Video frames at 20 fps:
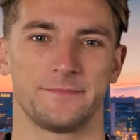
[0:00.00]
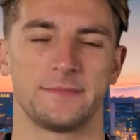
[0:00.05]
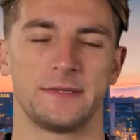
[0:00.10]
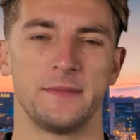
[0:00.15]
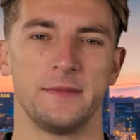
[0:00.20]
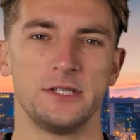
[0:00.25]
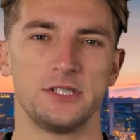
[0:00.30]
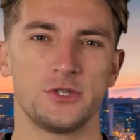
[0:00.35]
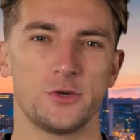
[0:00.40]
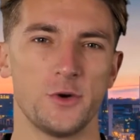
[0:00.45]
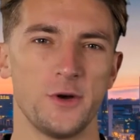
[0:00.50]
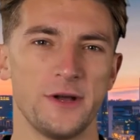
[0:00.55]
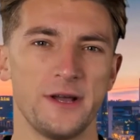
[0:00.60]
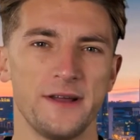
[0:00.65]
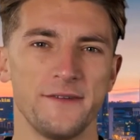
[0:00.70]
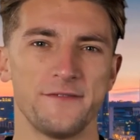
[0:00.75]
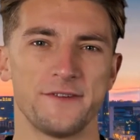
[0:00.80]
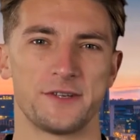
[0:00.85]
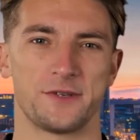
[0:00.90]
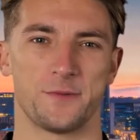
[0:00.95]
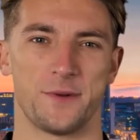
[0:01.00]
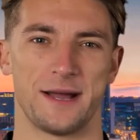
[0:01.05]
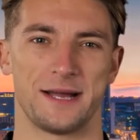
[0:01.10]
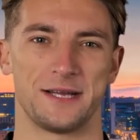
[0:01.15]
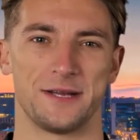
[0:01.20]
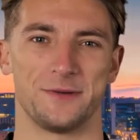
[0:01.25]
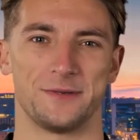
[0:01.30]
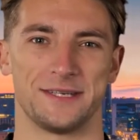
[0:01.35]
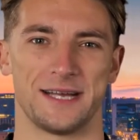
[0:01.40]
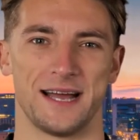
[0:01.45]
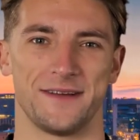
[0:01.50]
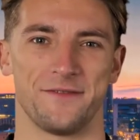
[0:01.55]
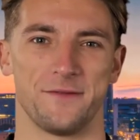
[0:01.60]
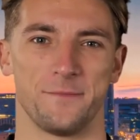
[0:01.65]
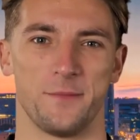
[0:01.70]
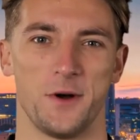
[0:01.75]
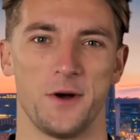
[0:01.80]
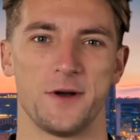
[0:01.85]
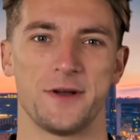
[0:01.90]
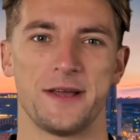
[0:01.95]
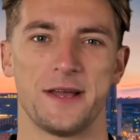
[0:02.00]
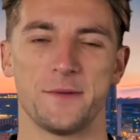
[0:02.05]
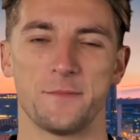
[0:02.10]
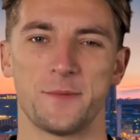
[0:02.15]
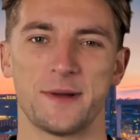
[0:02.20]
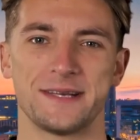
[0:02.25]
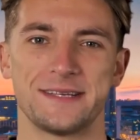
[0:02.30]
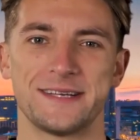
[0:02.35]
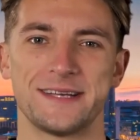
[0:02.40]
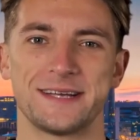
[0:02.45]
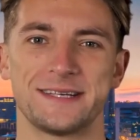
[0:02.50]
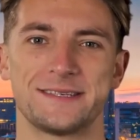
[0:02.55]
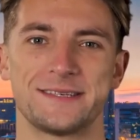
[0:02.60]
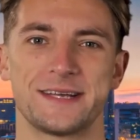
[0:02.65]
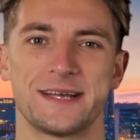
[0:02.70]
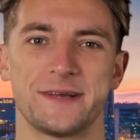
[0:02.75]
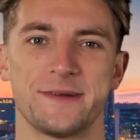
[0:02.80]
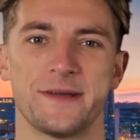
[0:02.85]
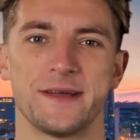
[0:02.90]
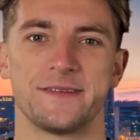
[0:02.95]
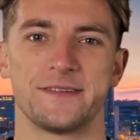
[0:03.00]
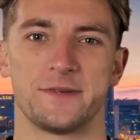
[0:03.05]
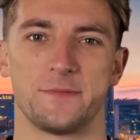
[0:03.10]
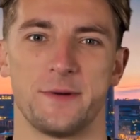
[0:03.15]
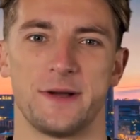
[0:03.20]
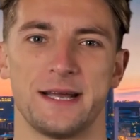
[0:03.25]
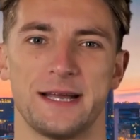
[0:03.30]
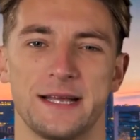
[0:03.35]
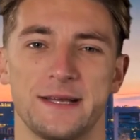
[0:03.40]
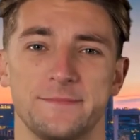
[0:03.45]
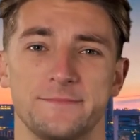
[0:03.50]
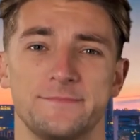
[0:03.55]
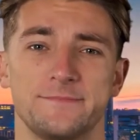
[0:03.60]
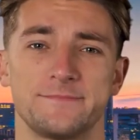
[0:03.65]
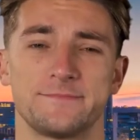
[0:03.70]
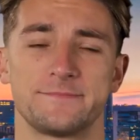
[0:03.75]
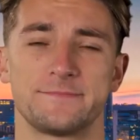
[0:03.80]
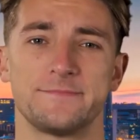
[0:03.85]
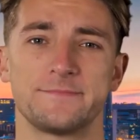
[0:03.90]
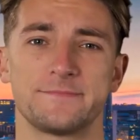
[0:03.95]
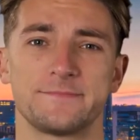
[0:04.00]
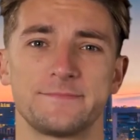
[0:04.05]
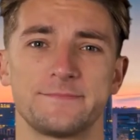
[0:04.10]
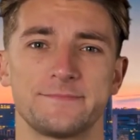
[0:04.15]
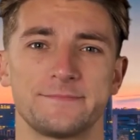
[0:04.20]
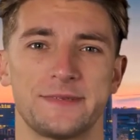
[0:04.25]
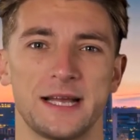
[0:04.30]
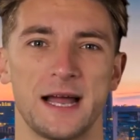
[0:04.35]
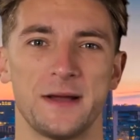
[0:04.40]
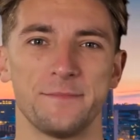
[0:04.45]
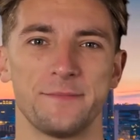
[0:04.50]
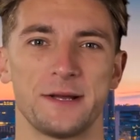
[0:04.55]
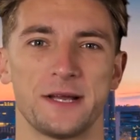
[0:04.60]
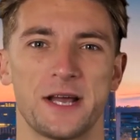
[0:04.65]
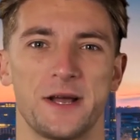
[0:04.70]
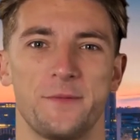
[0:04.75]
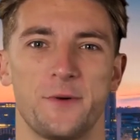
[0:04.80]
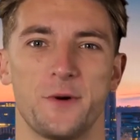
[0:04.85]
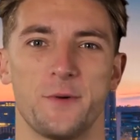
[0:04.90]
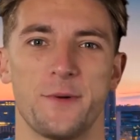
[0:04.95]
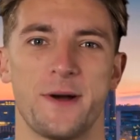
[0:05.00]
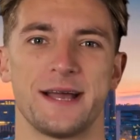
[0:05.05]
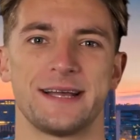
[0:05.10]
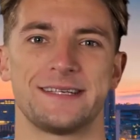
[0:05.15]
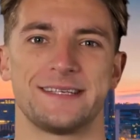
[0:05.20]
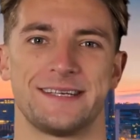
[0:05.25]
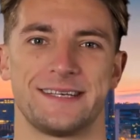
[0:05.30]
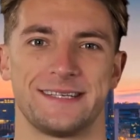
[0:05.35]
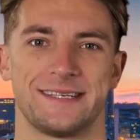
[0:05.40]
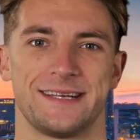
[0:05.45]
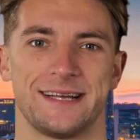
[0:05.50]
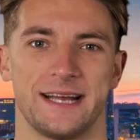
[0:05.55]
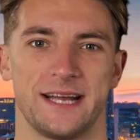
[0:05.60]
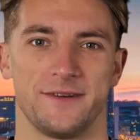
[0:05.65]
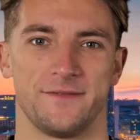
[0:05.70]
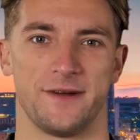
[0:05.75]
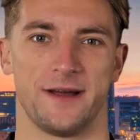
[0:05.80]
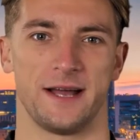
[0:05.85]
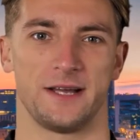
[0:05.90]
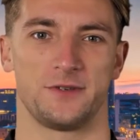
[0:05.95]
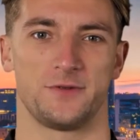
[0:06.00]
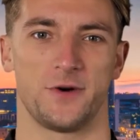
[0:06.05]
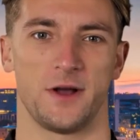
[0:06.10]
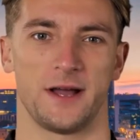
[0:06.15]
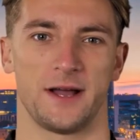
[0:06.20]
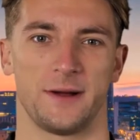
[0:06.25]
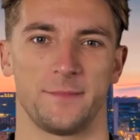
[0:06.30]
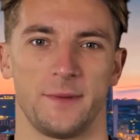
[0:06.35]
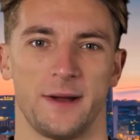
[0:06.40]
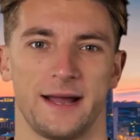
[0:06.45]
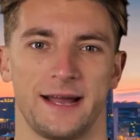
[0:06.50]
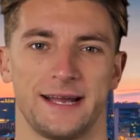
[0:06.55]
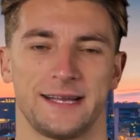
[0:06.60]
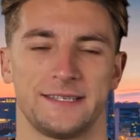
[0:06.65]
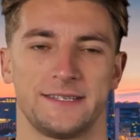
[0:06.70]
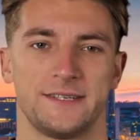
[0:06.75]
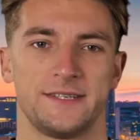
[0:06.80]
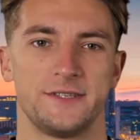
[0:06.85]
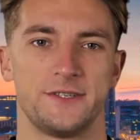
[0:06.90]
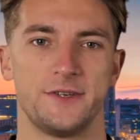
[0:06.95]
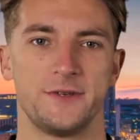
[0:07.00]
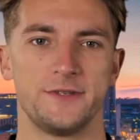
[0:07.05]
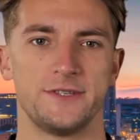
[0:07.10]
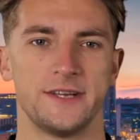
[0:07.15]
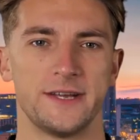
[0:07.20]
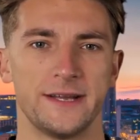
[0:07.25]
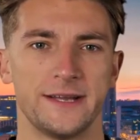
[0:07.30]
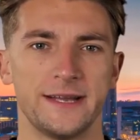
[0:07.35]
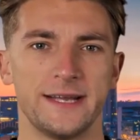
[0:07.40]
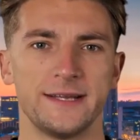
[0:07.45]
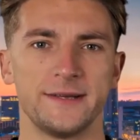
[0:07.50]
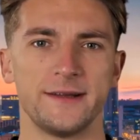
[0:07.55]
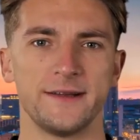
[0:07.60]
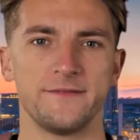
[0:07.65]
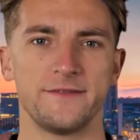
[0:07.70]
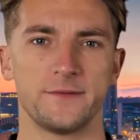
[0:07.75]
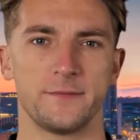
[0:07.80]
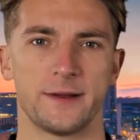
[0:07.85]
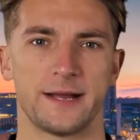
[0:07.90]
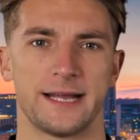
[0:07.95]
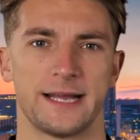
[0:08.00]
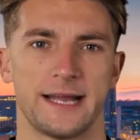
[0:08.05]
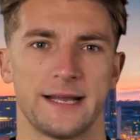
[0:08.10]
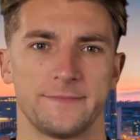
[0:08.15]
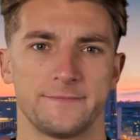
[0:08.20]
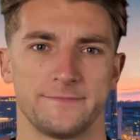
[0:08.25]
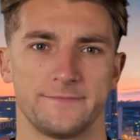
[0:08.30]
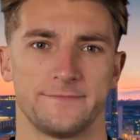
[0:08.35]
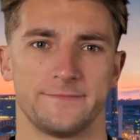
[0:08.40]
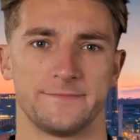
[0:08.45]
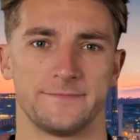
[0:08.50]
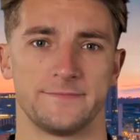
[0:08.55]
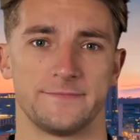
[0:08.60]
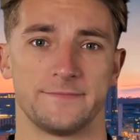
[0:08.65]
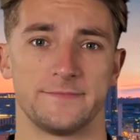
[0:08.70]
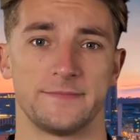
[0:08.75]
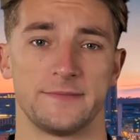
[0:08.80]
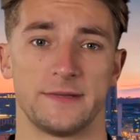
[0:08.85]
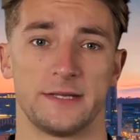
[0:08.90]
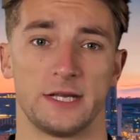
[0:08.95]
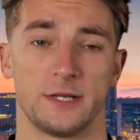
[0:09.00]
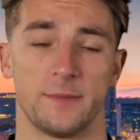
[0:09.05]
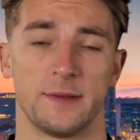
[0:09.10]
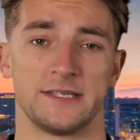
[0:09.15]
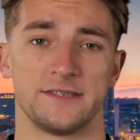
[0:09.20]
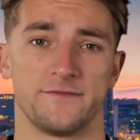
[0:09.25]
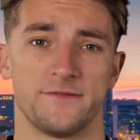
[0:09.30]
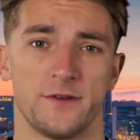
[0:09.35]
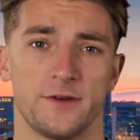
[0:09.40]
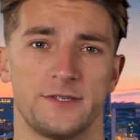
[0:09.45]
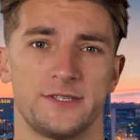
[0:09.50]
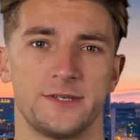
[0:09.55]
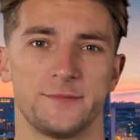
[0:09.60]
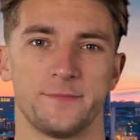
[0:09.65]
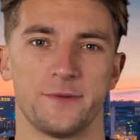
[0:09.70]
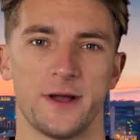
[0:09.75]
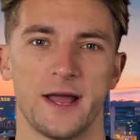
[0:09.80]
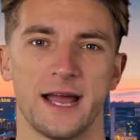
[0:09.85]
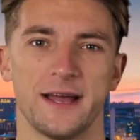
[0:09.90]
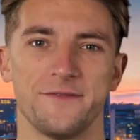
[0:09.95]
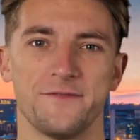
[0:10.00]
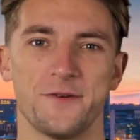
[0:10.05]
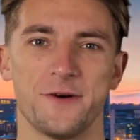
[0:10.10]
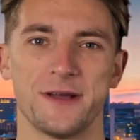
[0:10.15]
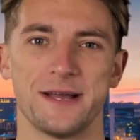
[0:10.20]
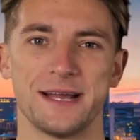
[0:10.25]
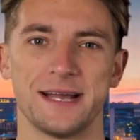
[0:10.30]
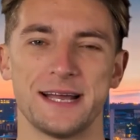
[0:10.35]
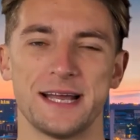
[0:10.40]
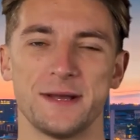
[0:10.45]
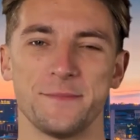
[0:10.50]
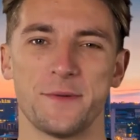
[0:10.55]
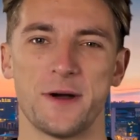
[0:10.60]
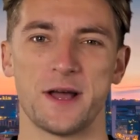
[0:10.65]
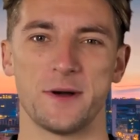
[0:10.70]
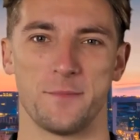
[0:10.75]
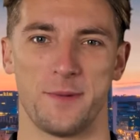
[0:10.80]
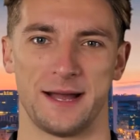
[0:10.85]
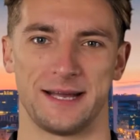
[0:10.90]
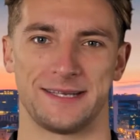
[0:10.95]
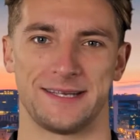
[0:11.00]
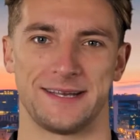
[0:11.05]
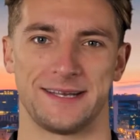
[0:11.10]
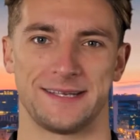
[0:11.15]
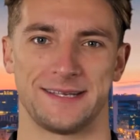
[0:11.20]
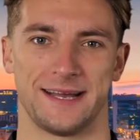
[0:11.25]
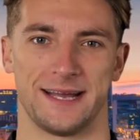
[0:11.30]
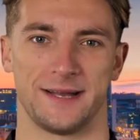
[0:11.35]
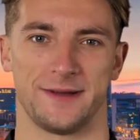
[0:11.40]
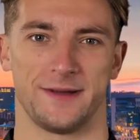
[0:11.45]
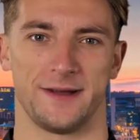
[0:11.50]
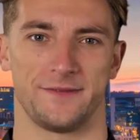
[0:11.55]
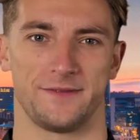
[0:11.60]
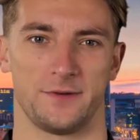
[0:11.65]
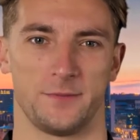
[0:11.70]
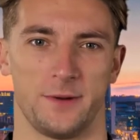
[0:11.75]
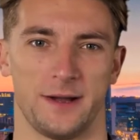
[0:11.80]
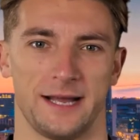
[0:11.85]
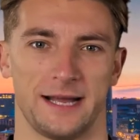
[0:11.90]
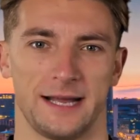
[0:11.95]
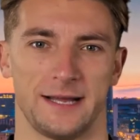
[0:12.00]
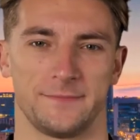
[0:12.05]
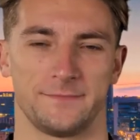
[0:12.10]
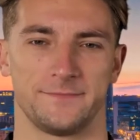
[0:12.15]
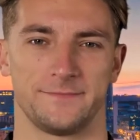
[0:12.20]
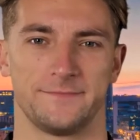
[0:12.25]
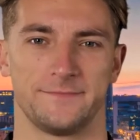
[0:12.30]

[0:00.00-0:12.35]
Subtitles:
The majority of the directors have a permanent residence in Lithuania. How to become a licensee of electronic money institution in Lithuania? You must first apply for an EMI license in Lithuania.